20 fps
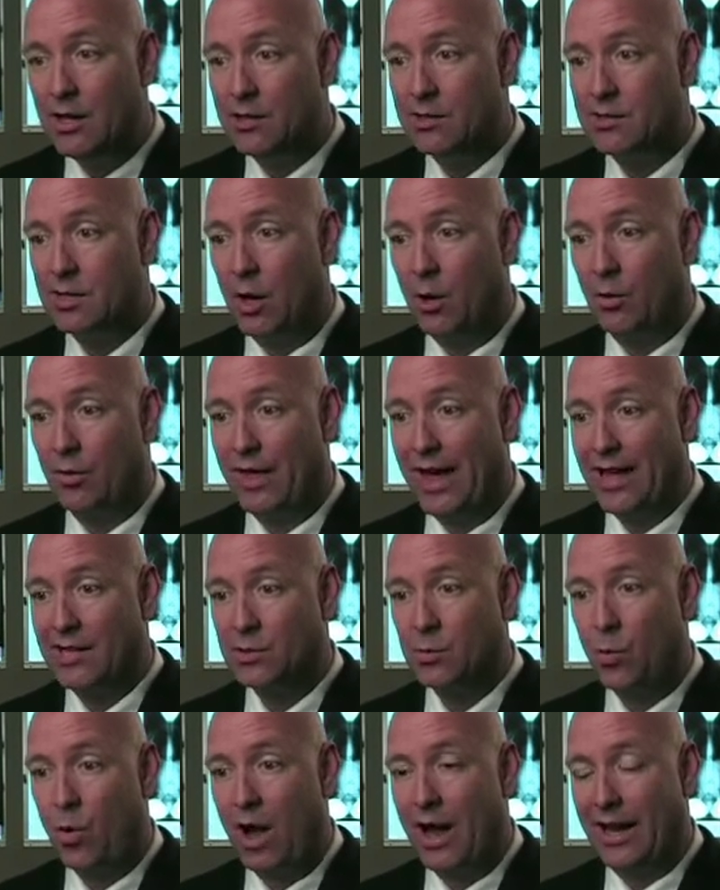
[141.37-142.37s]
So
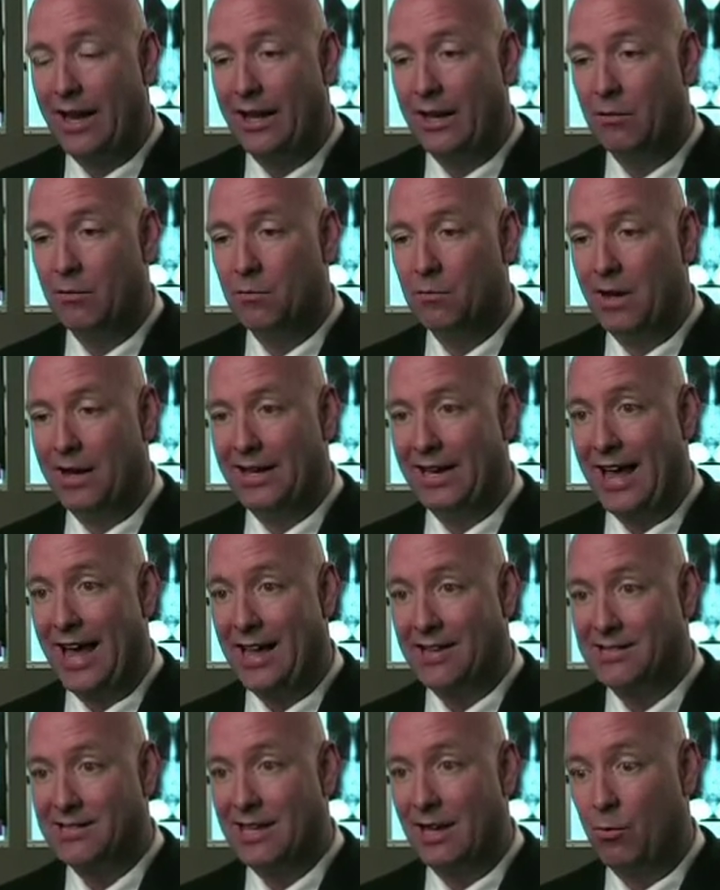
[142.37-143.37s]
that's why my
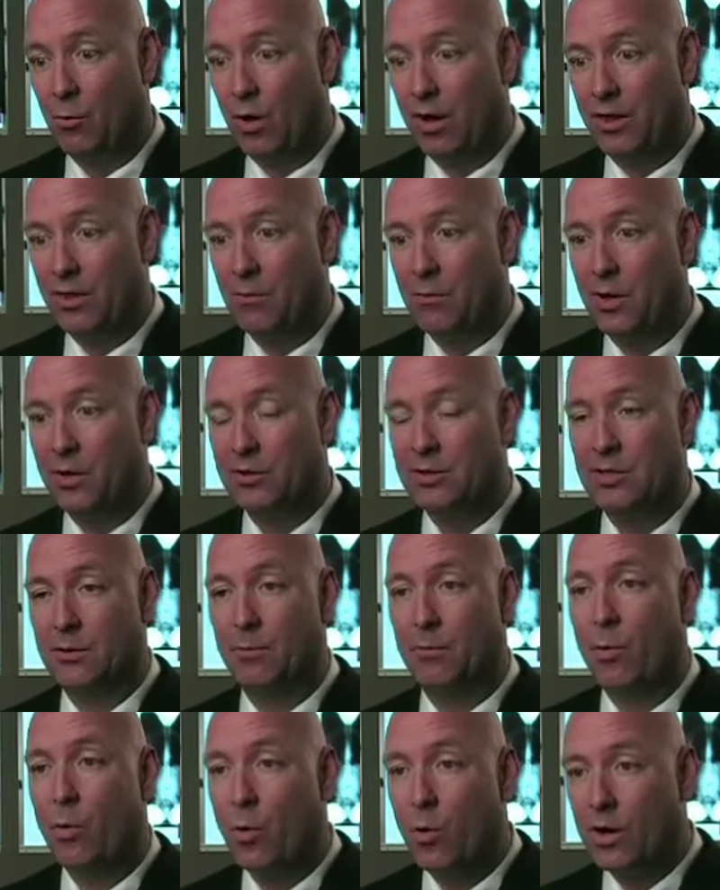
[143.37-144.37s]
dad said one of the most
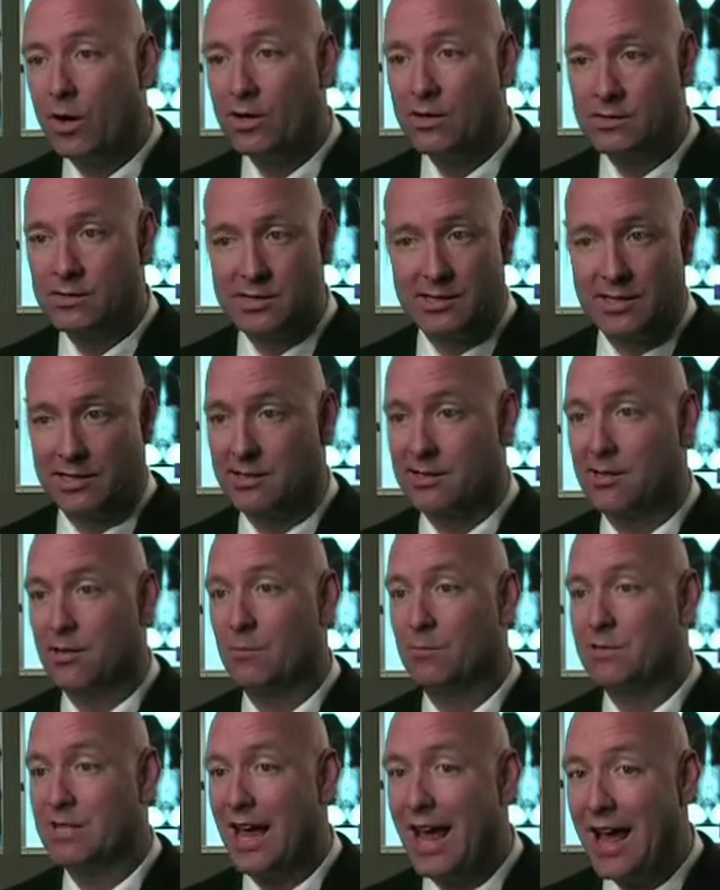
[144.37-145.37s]
important
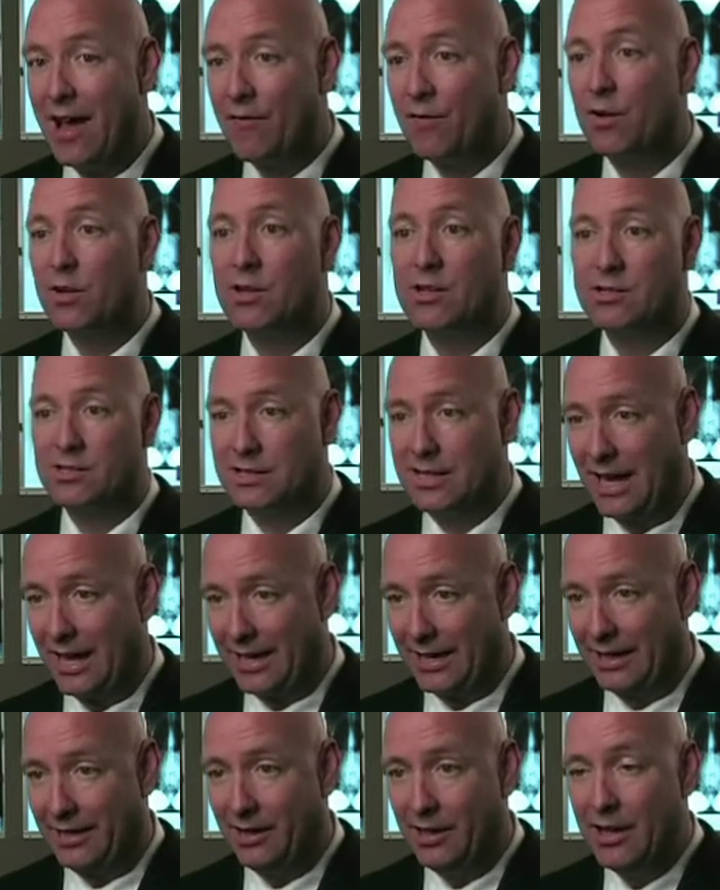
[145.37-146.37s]
systems ever to
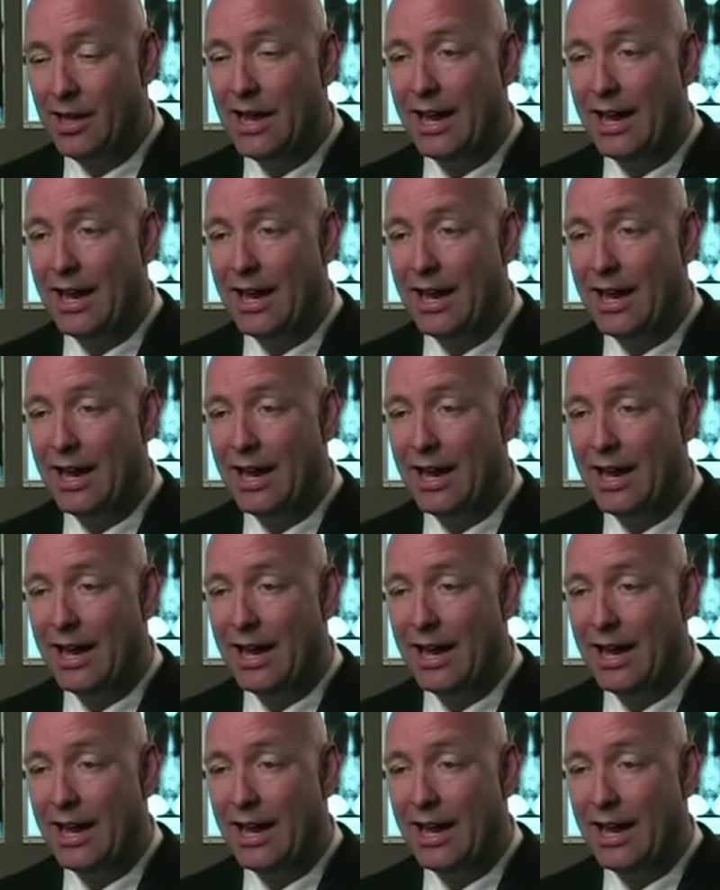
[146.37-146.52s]
study